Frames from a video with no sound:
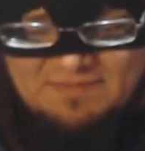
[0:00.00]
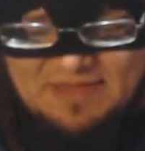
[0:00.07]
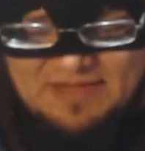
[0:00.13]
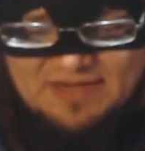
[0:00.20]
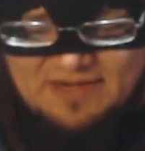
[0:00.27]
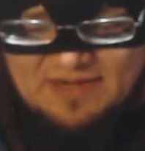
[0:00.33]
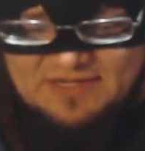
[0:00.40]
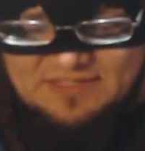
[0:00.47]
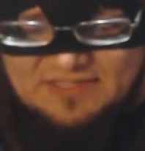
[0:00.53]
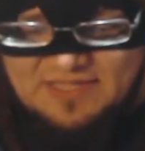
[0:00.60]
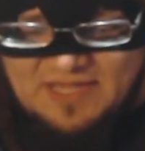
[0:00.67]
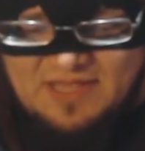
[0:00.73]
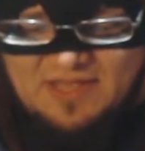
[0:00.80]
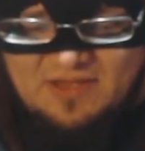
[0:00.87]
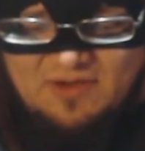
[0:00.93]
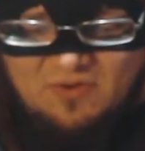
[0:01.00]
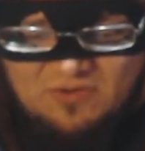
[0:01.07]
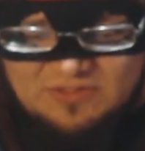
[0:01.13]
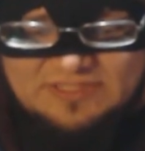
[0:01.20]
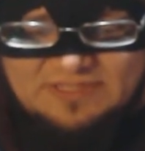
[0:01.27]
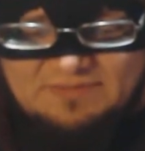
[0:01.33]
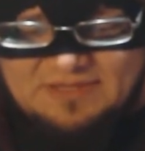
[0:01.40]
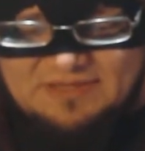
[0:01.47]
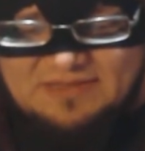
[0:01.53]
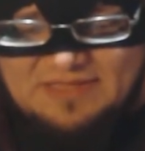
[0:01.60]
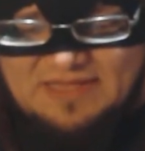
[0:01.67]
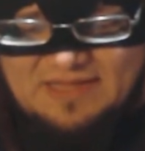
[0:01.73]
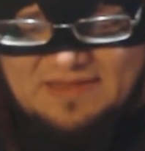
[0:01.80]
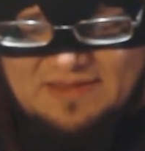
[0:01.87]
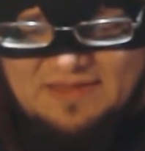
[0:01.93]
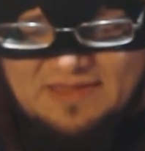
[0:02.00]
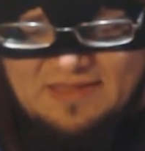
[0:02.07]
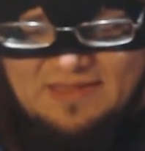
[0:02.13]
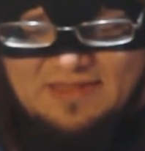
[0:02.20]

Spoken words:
Because ultimately,